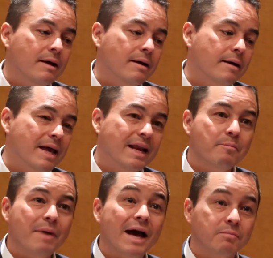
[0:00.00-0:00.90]
and
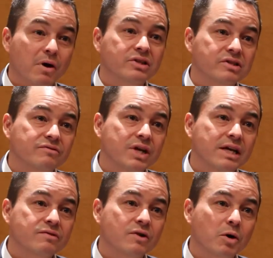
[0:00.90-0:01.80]
impact positive
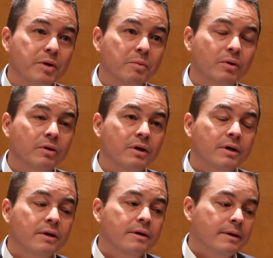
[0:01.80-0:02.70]
change for our people.
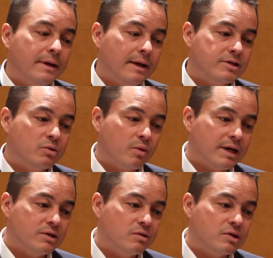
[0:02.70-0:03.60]
And so when
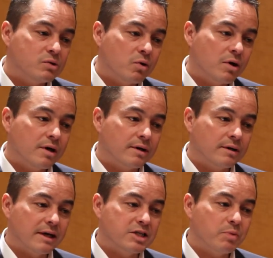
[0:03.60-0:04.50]
I do this work
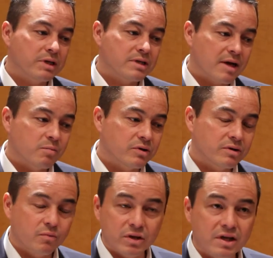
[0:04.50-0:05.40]
and I spend time
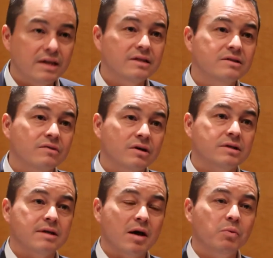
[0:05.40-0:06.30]
with kids, for
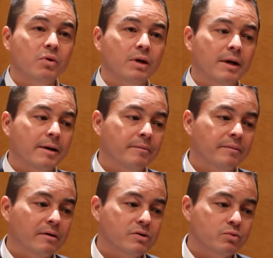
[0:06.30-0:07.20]
example,
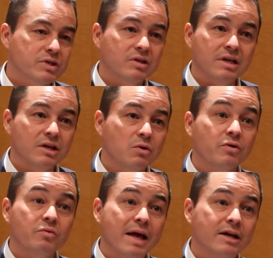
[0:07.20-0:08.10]
I was recently in
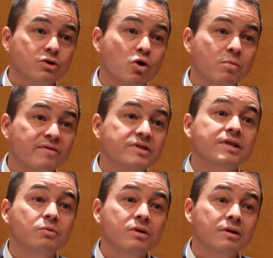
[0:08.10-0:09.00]
northern Manitoba
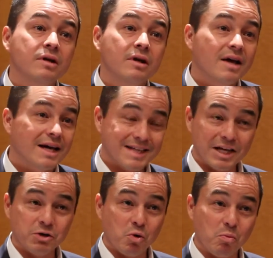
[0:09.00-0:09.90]
visiting with a
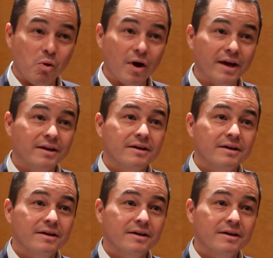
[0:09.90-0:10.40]
10-year-old boy